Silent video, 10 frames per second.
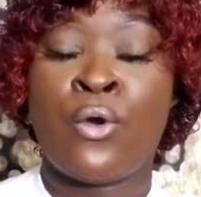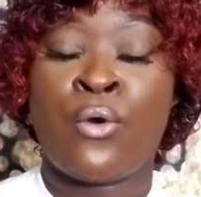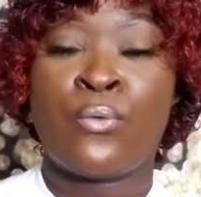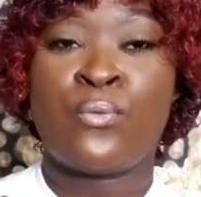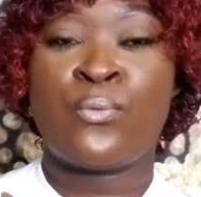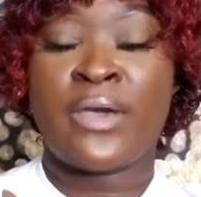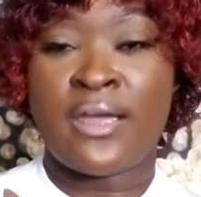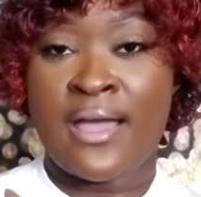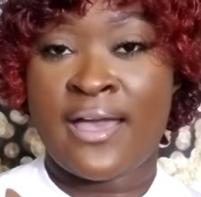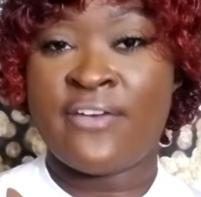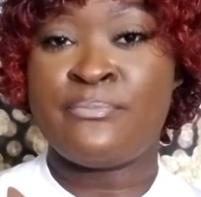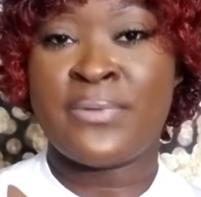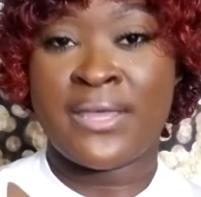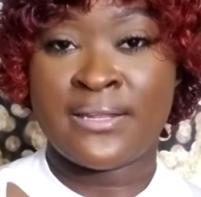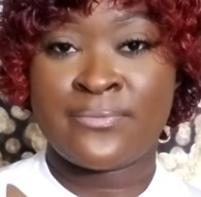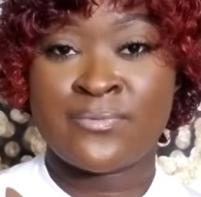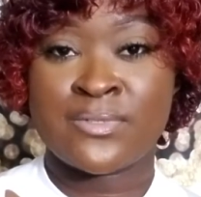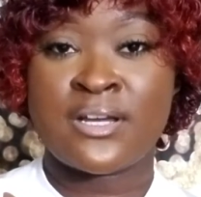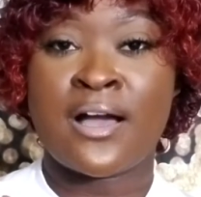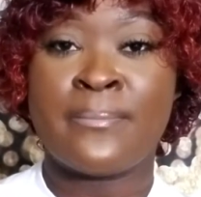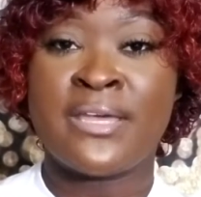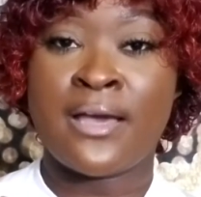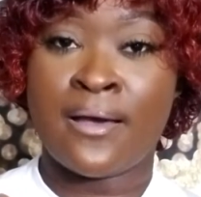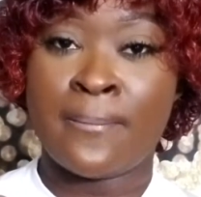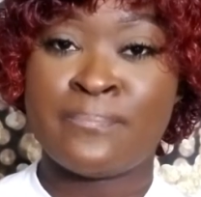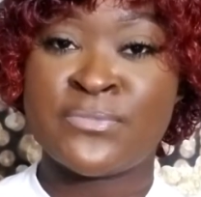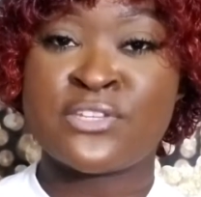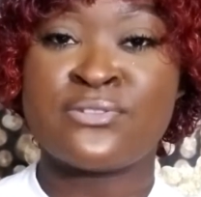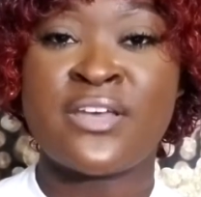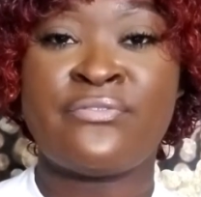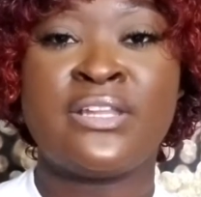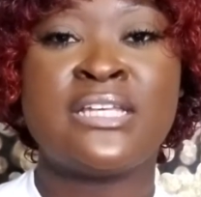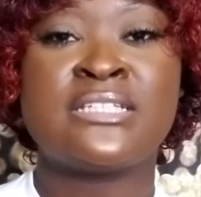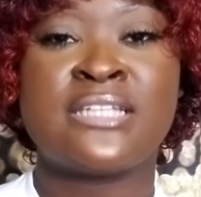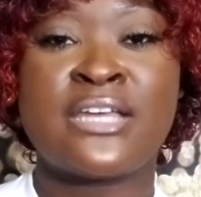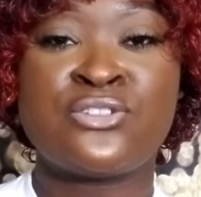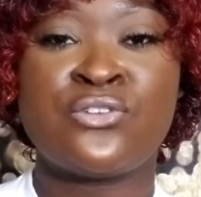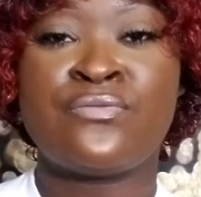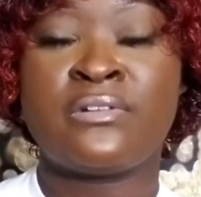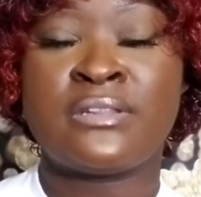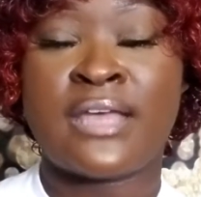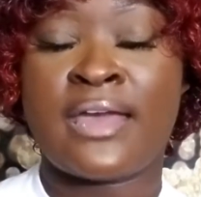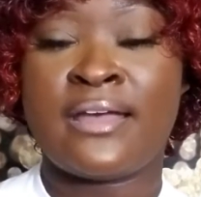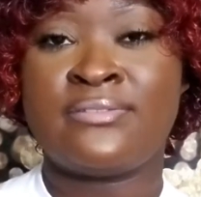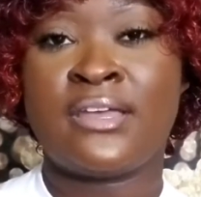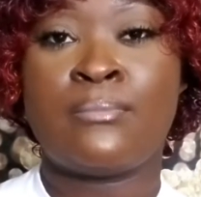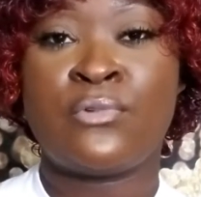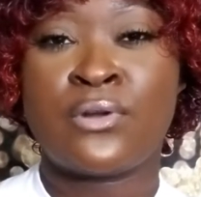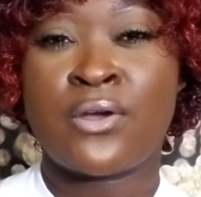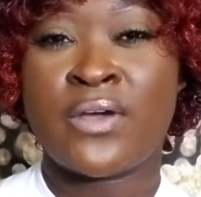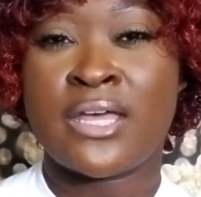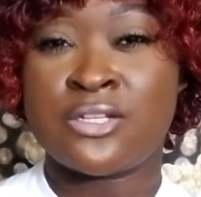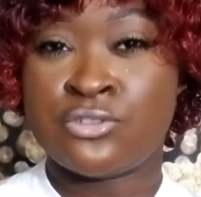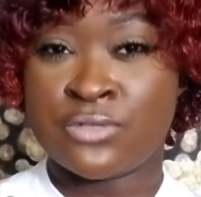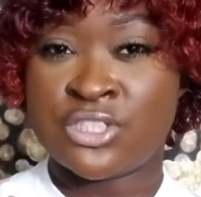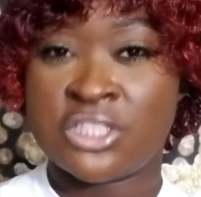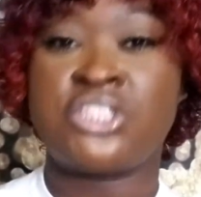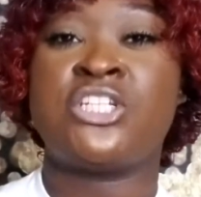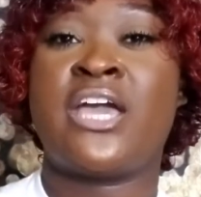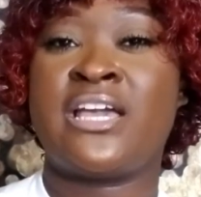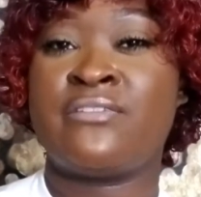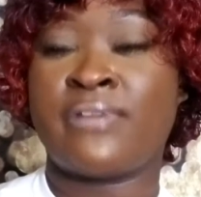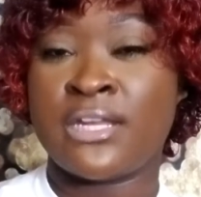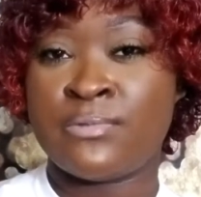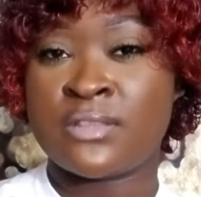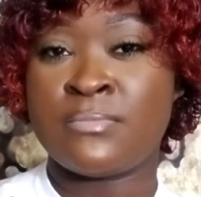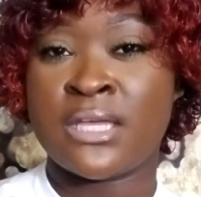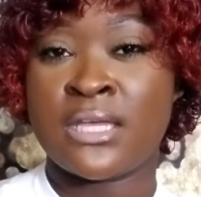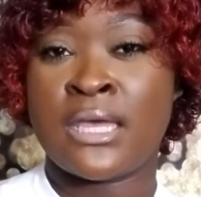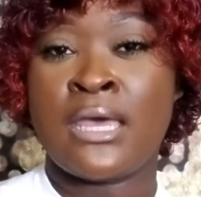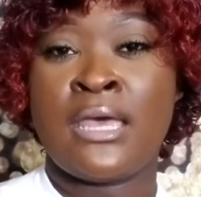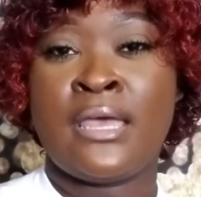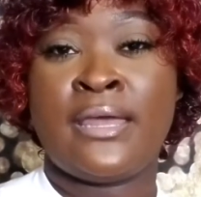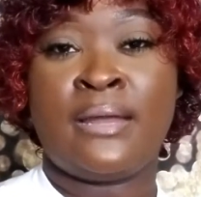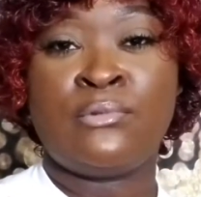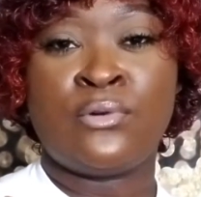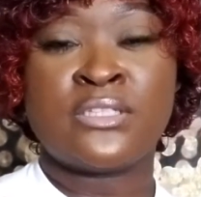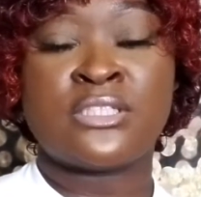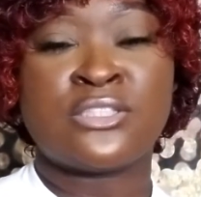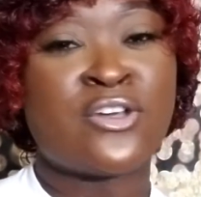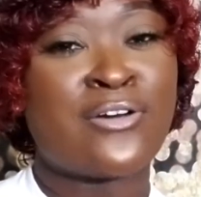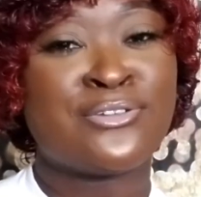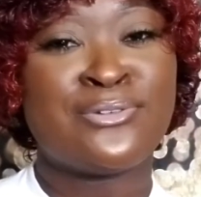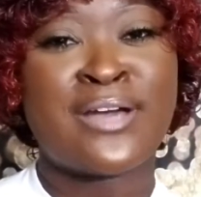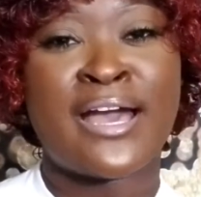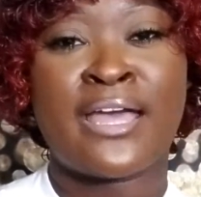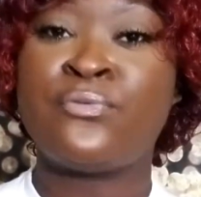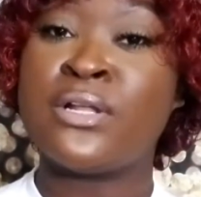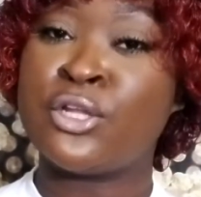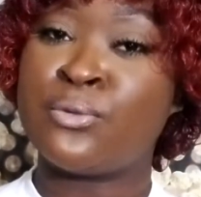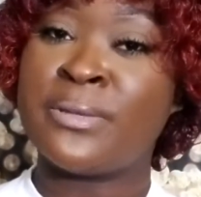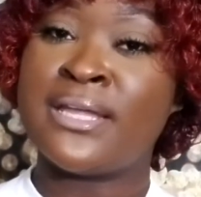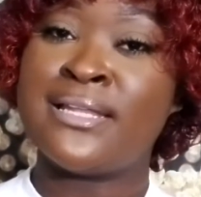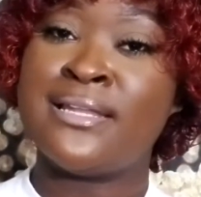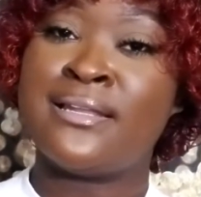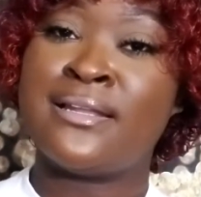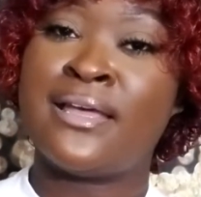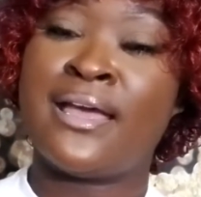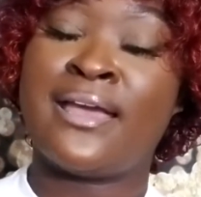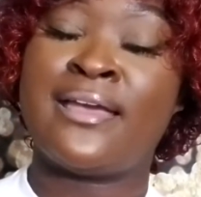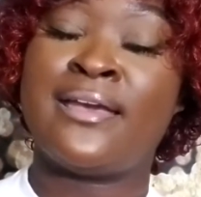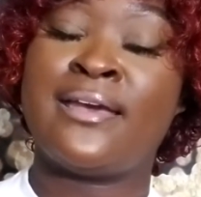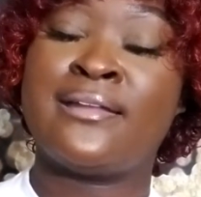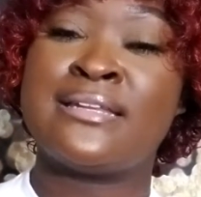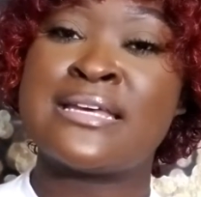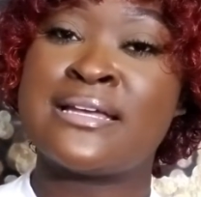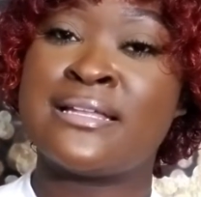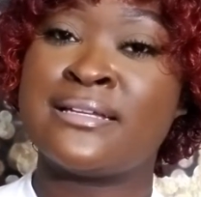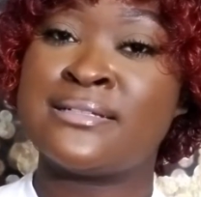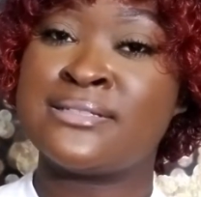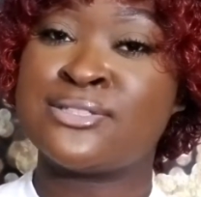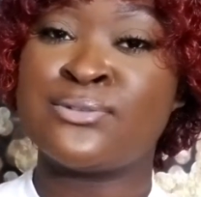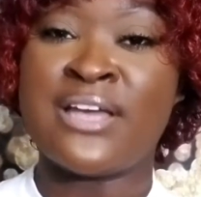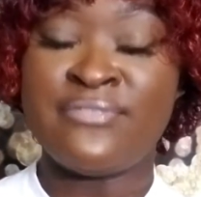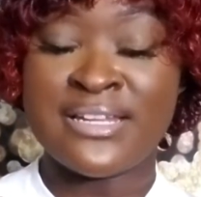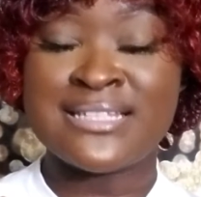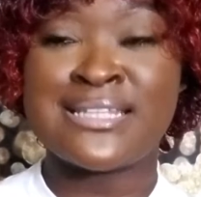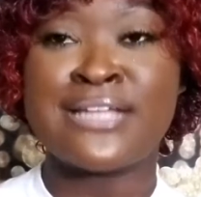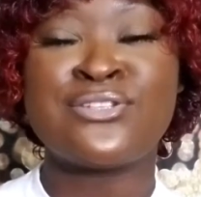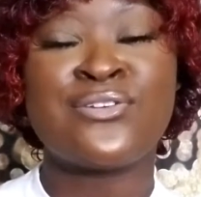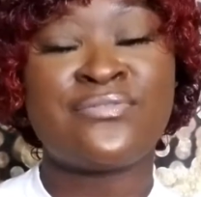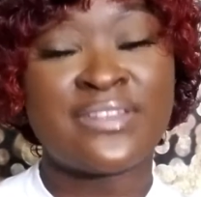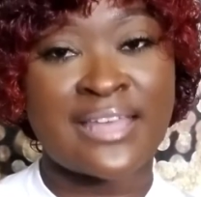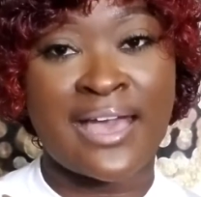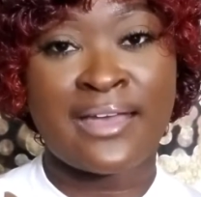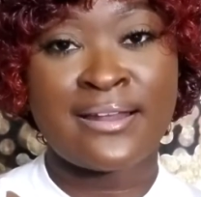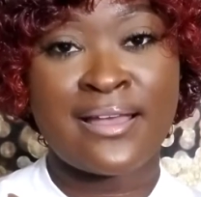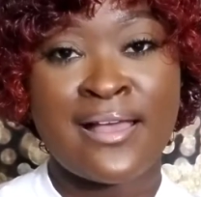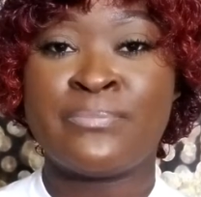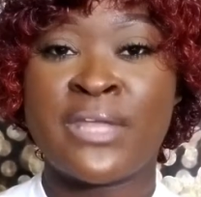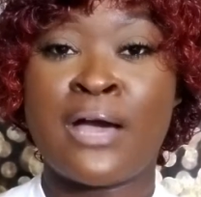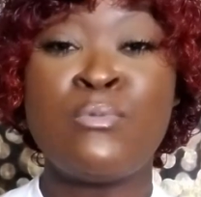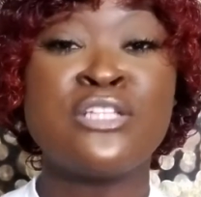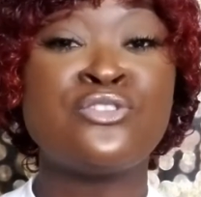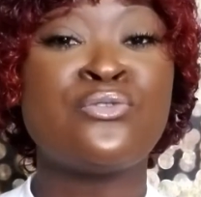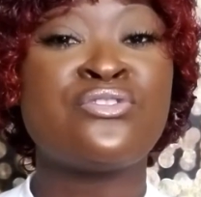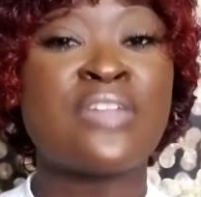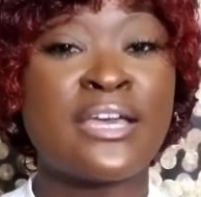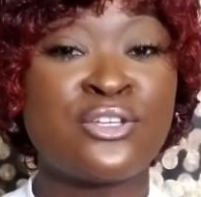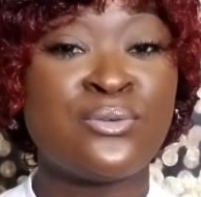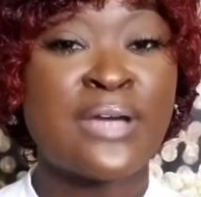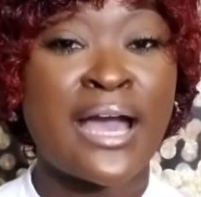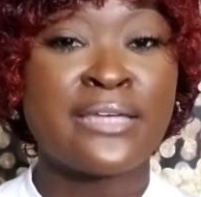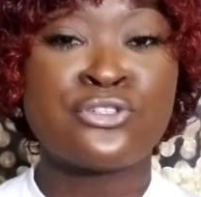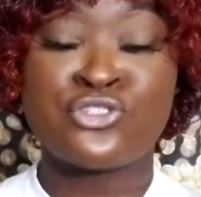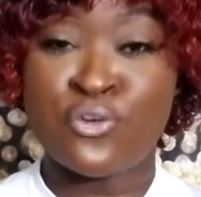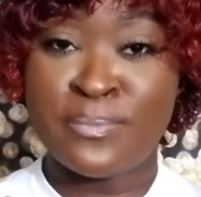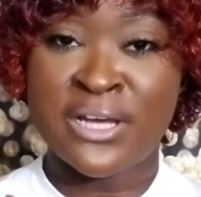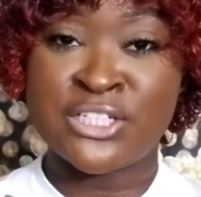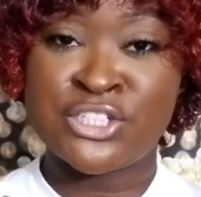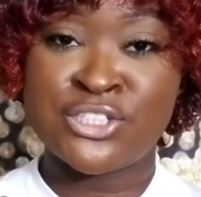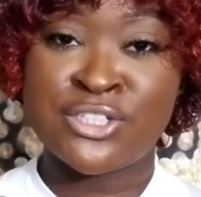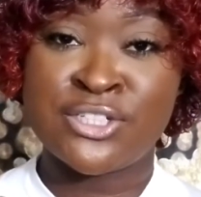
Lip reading: where I have been coming up, so definitely stay tuned for that. I think I'm going to go ahead and do a chit chat. Get ready with me, and I'm going to talk to you guys for a little bit, and so definitely stay tuned for that. I want to thank you guys so much